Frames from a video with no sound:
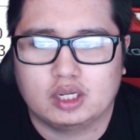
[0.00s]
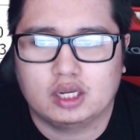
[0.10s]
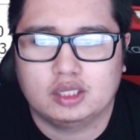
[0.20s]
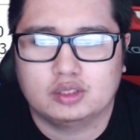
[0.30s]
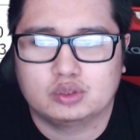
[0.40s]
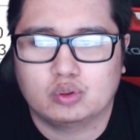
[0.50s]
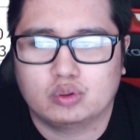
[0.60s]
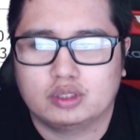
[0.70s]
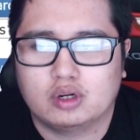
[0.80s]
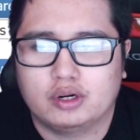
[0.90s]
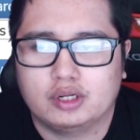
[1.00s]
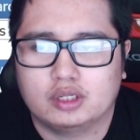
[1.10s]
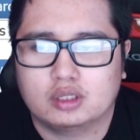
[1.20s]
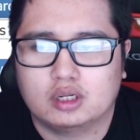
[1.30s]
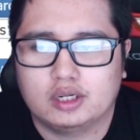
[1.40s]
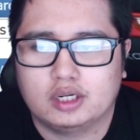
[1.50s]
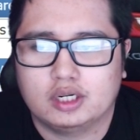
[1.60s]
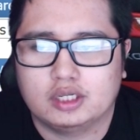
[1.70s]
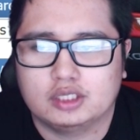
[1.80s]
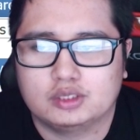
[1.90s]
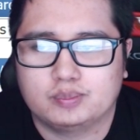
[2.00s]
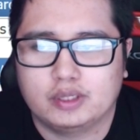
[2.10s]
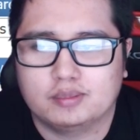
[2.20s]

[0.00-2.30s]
And the sword guardian card is pretty